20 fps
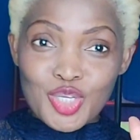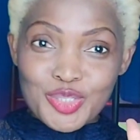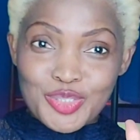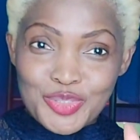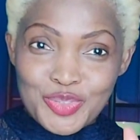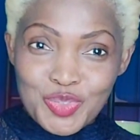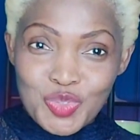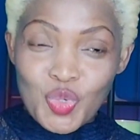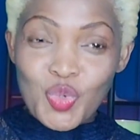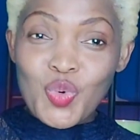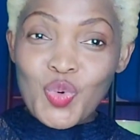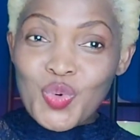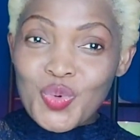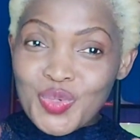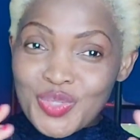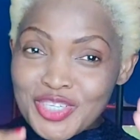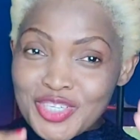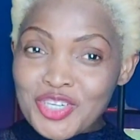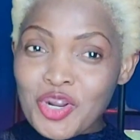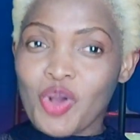Do
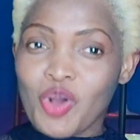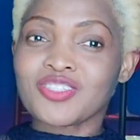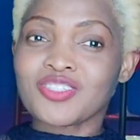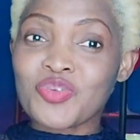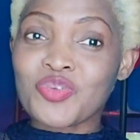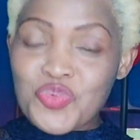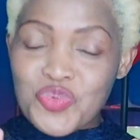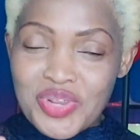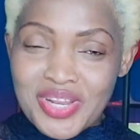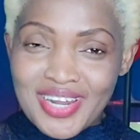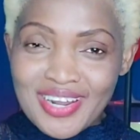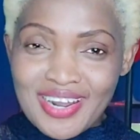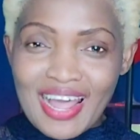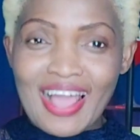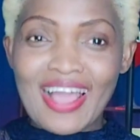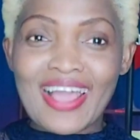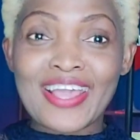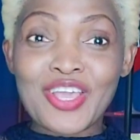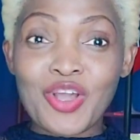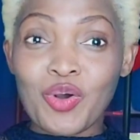not
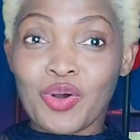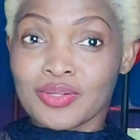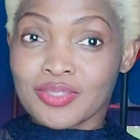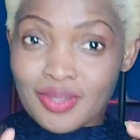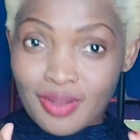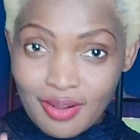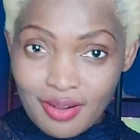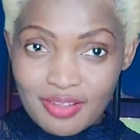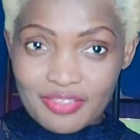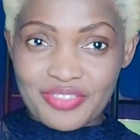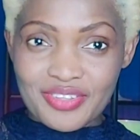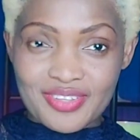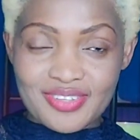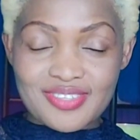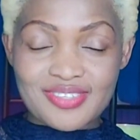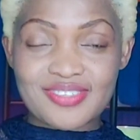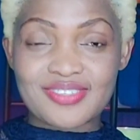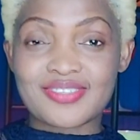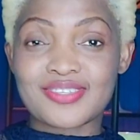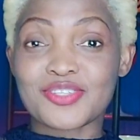rely on
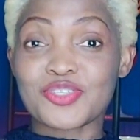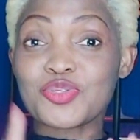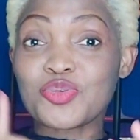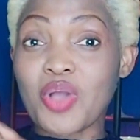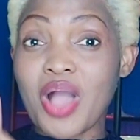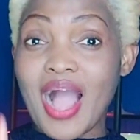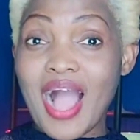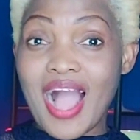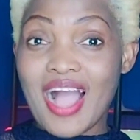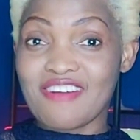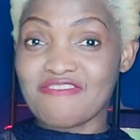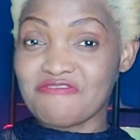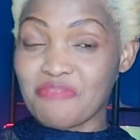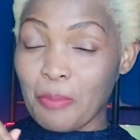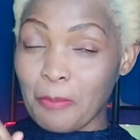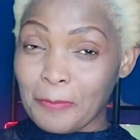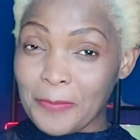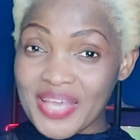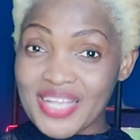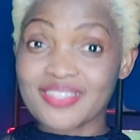others to have
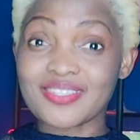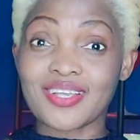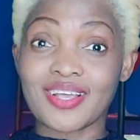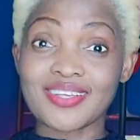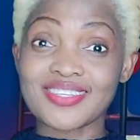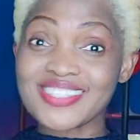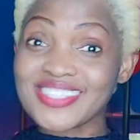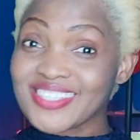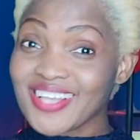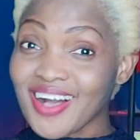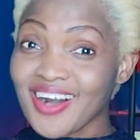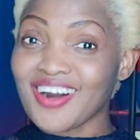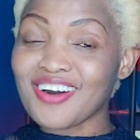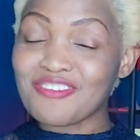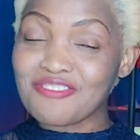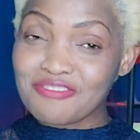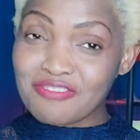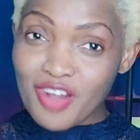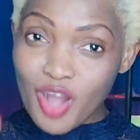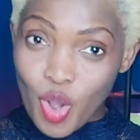better
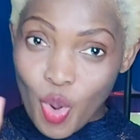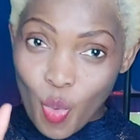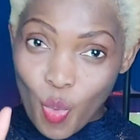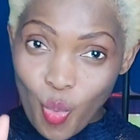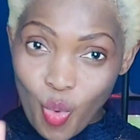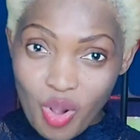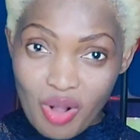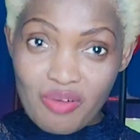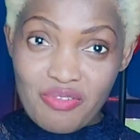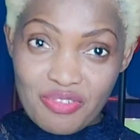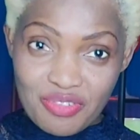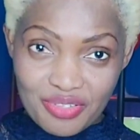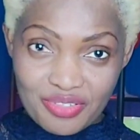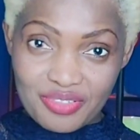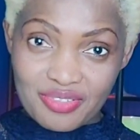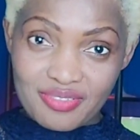self-worth.